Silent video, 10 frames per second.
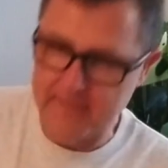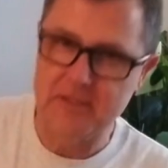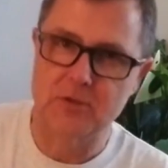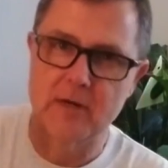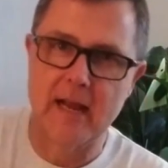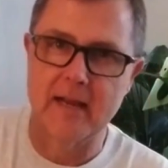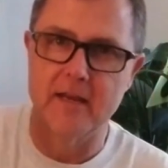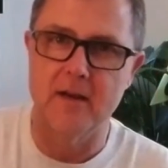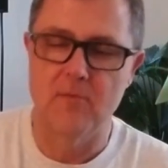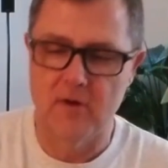of track, and
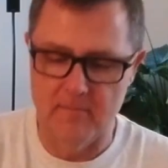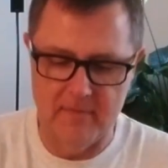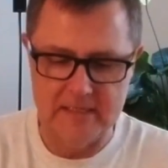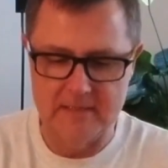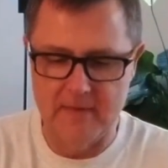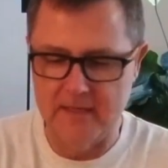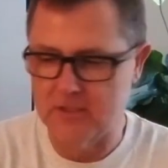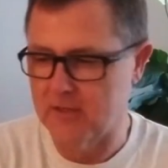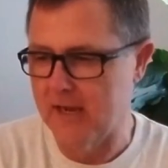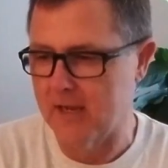you don't want mix and match
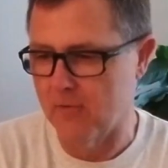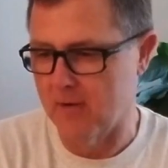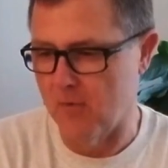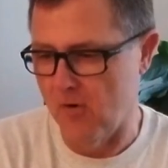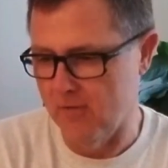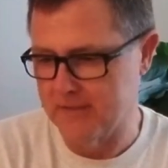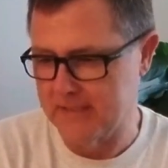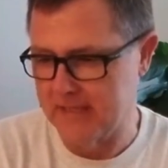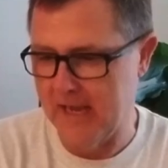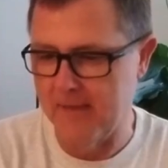track, you want them all the
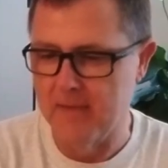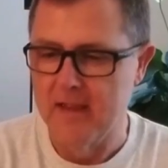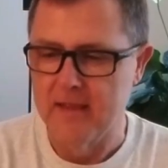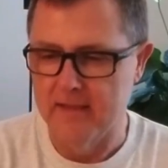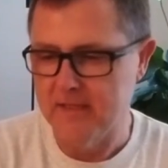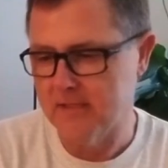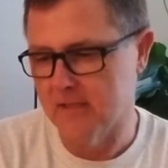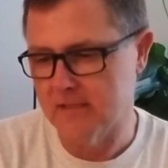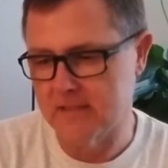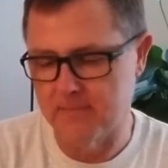same. This
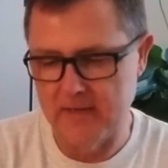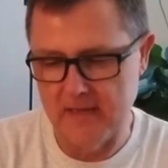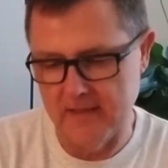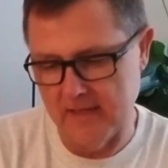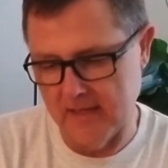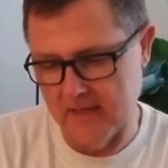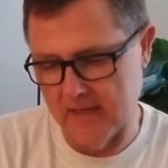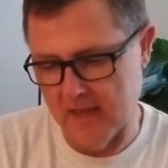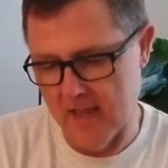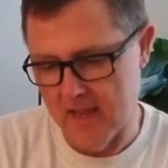looks to be
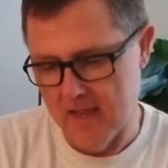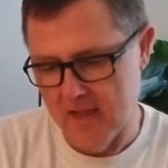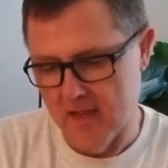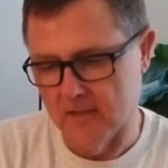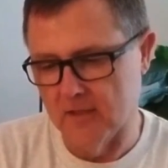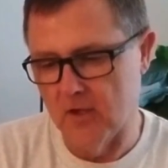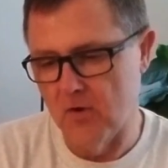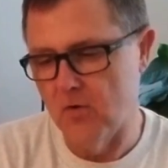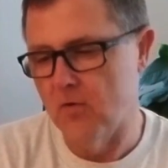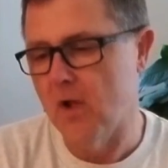the
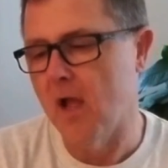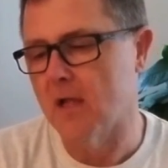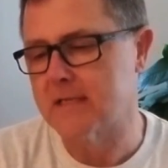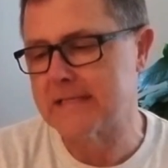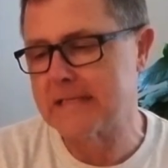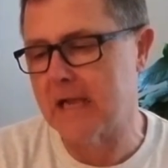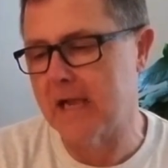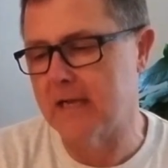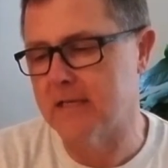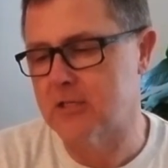
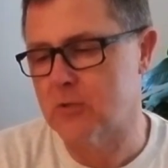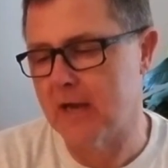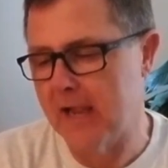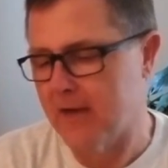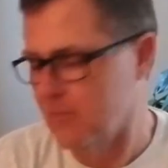low-sided track